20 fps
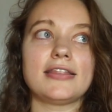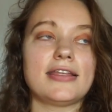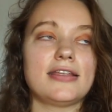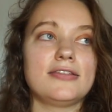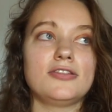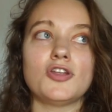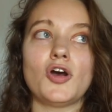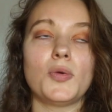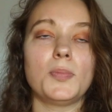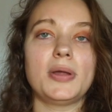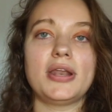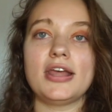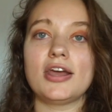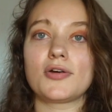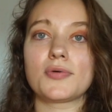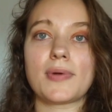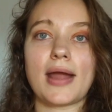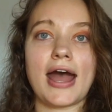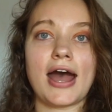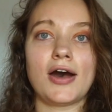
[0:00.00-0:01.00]
nobody
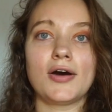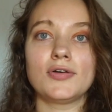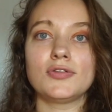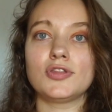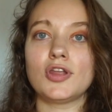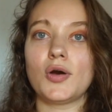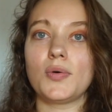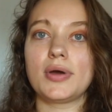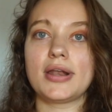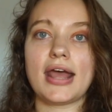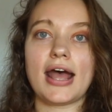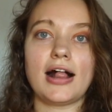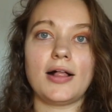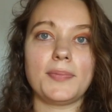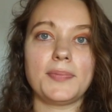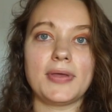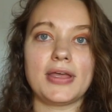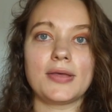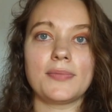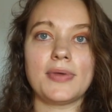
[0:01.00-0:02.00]
around, no one
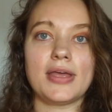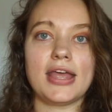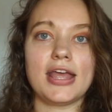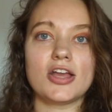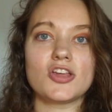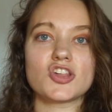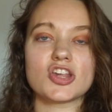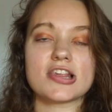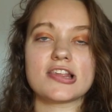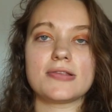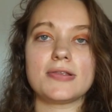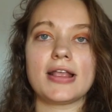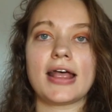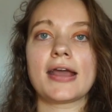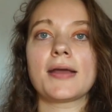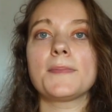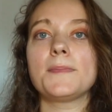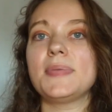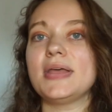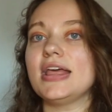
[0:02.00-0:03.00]
helping me, just
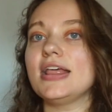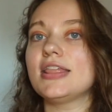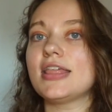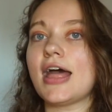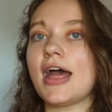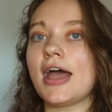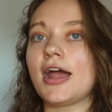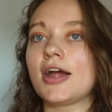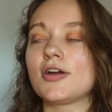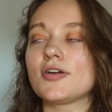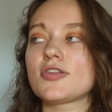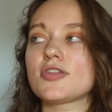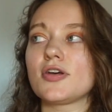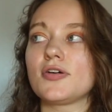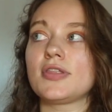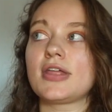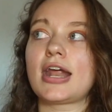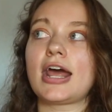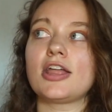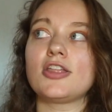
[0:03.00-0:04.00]
like be there
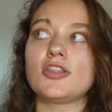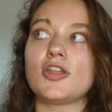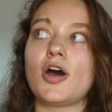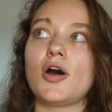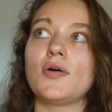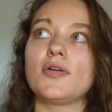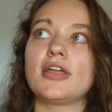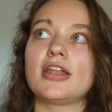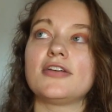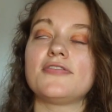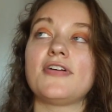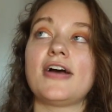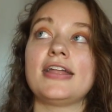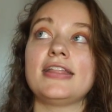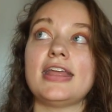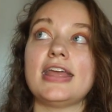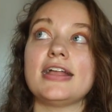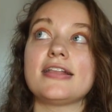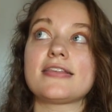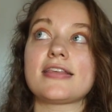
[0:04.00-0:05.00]
so that I know that if I
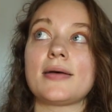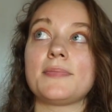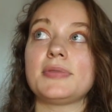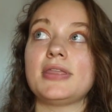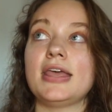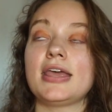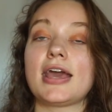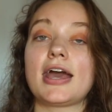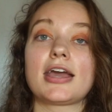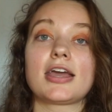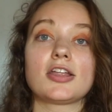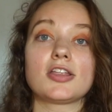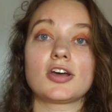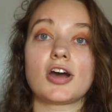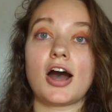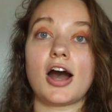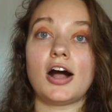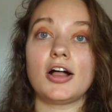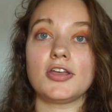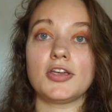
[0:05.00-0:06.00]
need something, I can
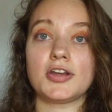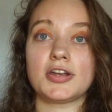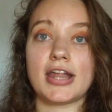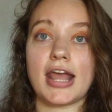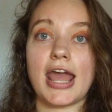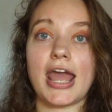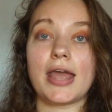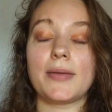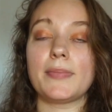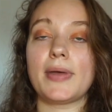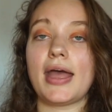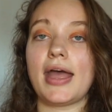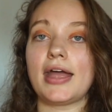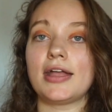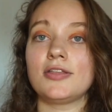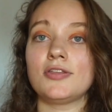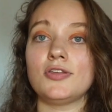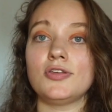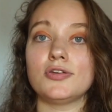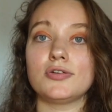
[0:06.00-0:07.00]
call your name
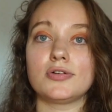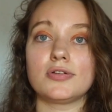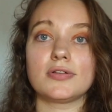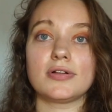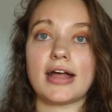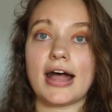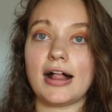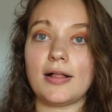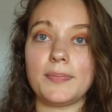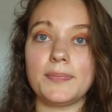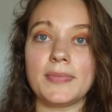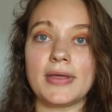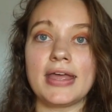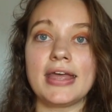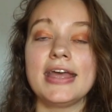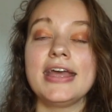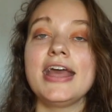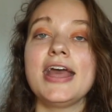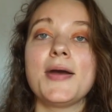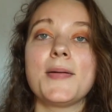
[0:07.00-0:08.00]
and you'll help
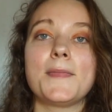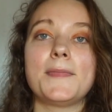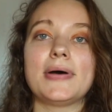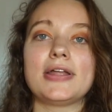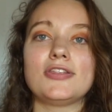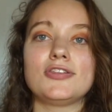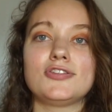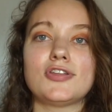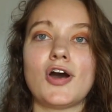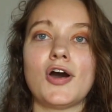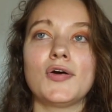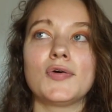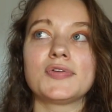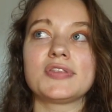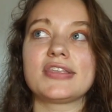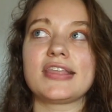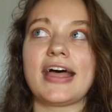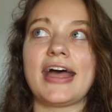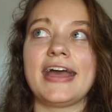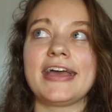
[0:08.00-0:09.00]
me, but
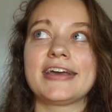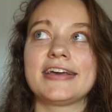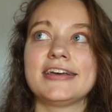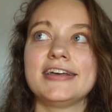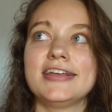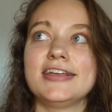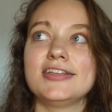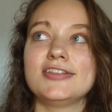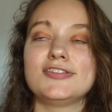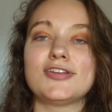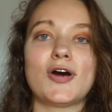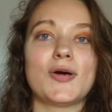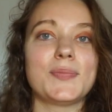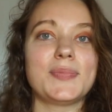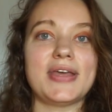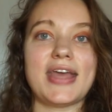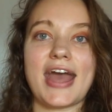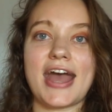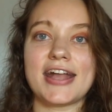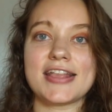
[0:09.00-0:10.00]
don't
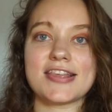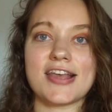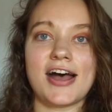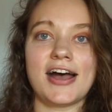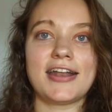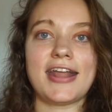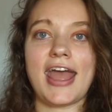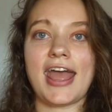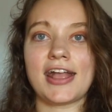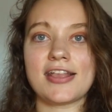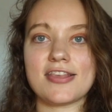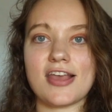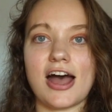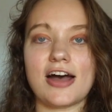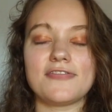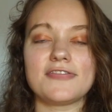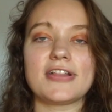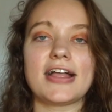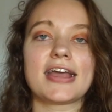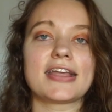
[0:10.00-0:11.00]
be hands on, hands
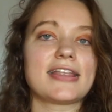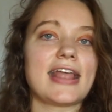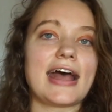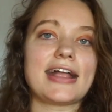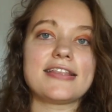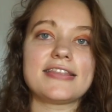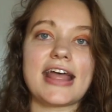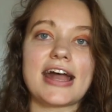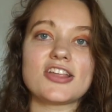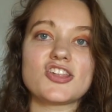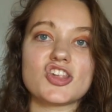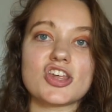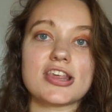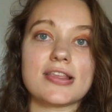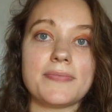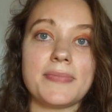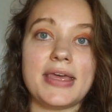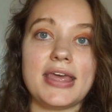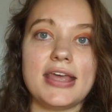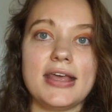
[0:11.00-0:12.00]
off. Like that's
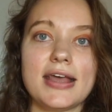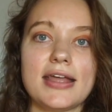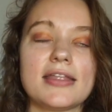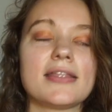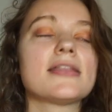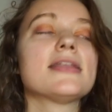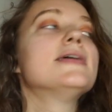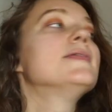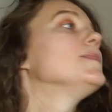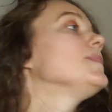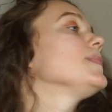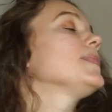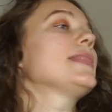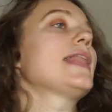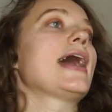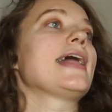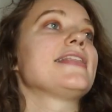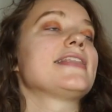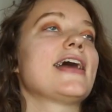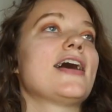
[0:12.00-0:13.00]
just me, and
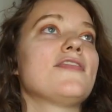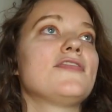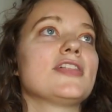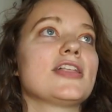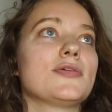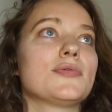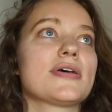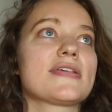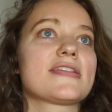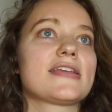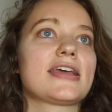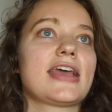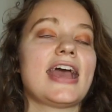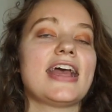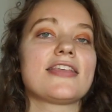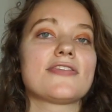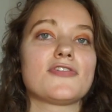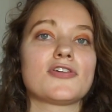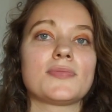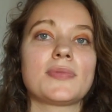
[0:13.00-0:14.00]
that definitely was the
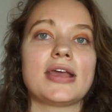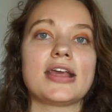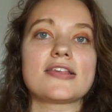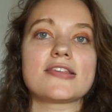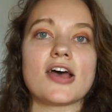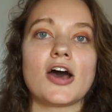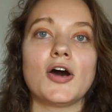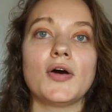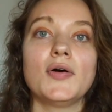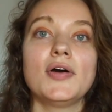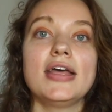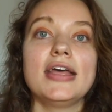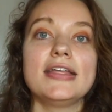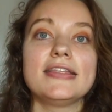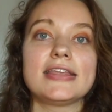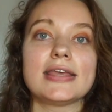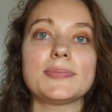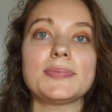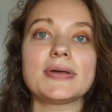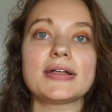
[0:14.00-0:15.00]
case for me. So
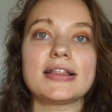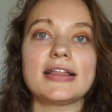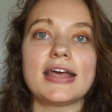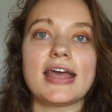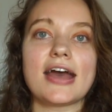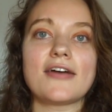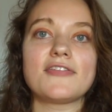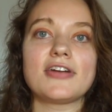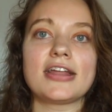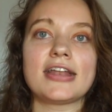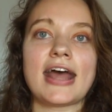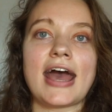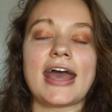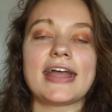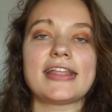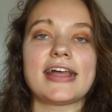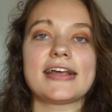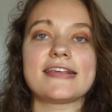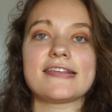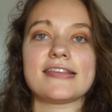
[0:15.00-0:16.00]
typically every
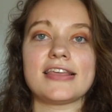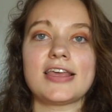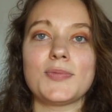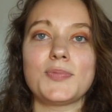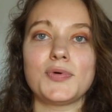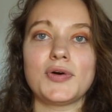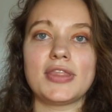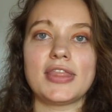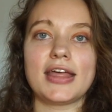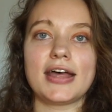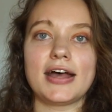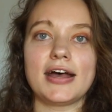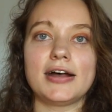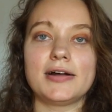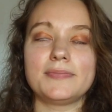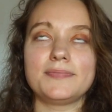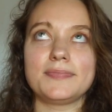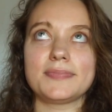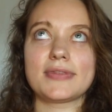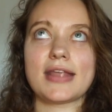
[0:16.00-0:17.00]
night I sleep with
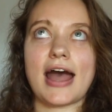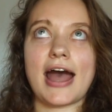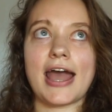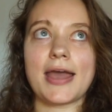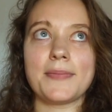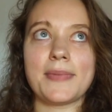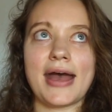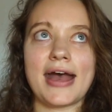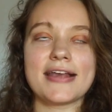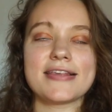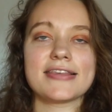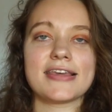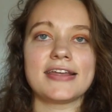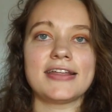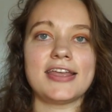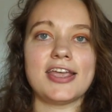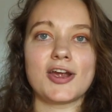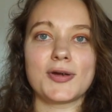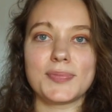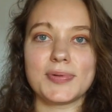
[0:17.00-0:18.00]
a eye mask and
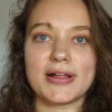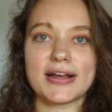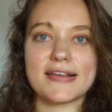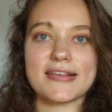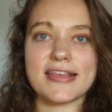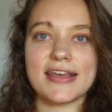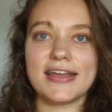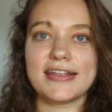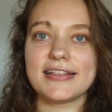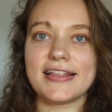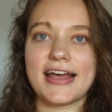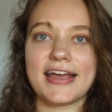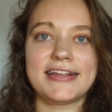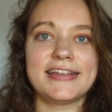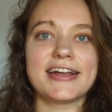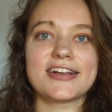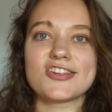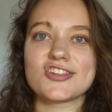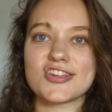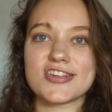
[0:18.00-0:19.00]
earplugs in, like
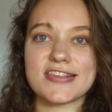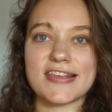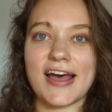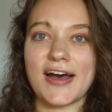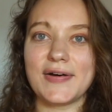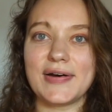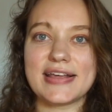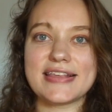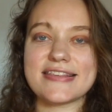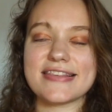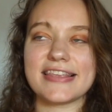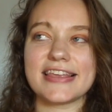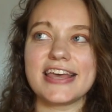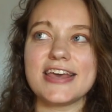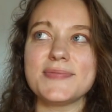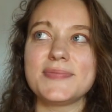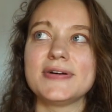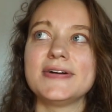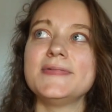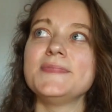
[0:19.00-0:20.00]
that's just how I
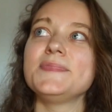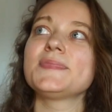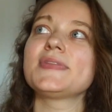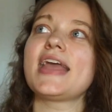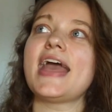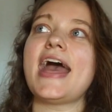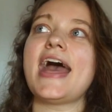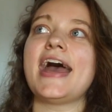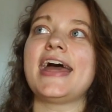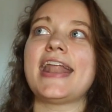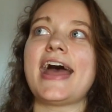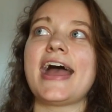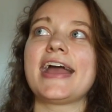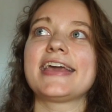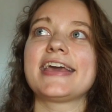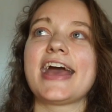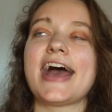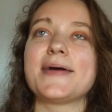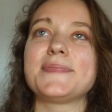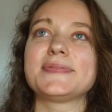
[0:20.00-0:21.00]
sleep. And I
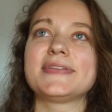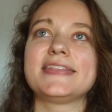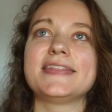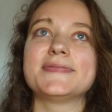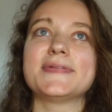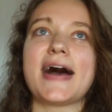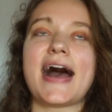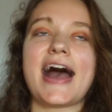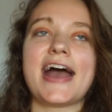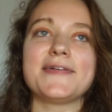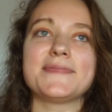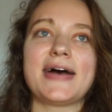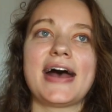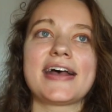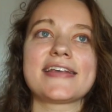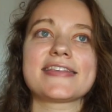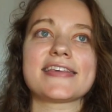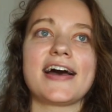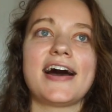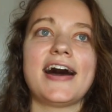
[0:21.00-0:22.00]
kept the eye
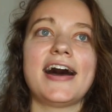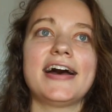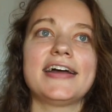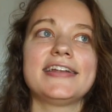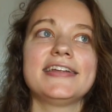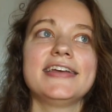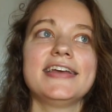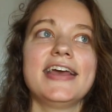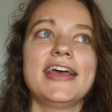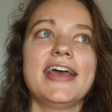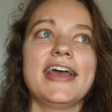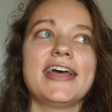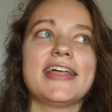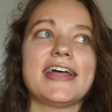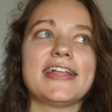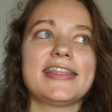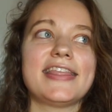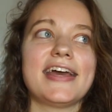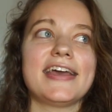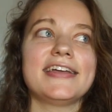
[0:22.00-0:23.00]
mask on
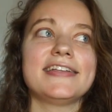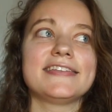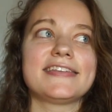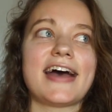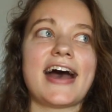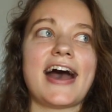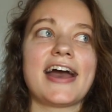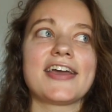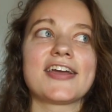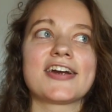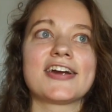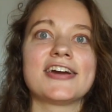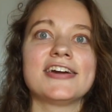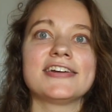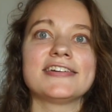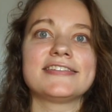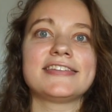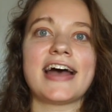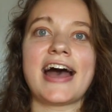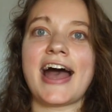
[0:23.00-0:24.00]
the
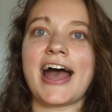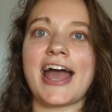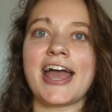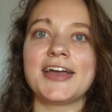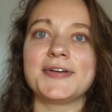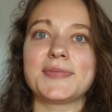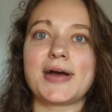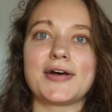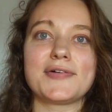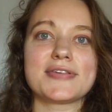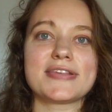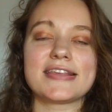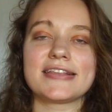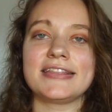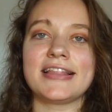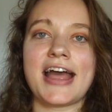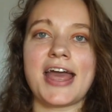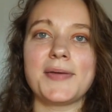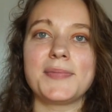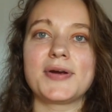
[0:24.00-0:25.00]
entire time I was in
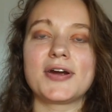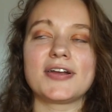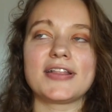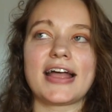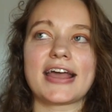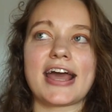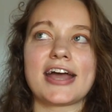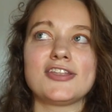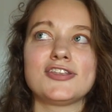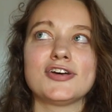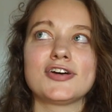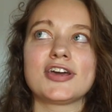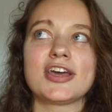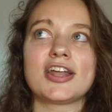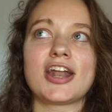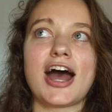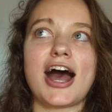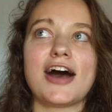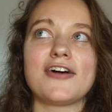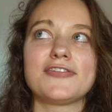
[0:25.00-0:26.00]
labor. Like I took it
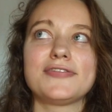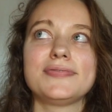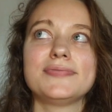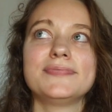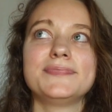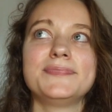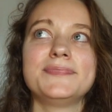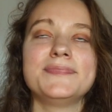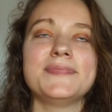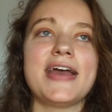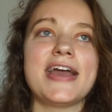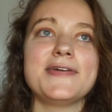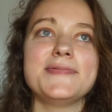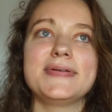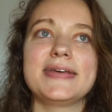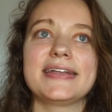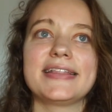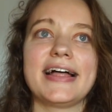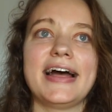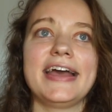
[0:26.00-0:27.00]
off
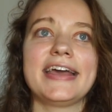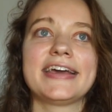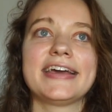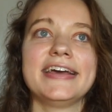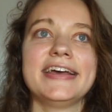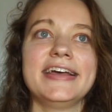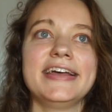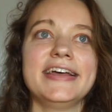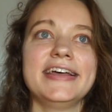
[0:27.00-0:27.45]
maybe like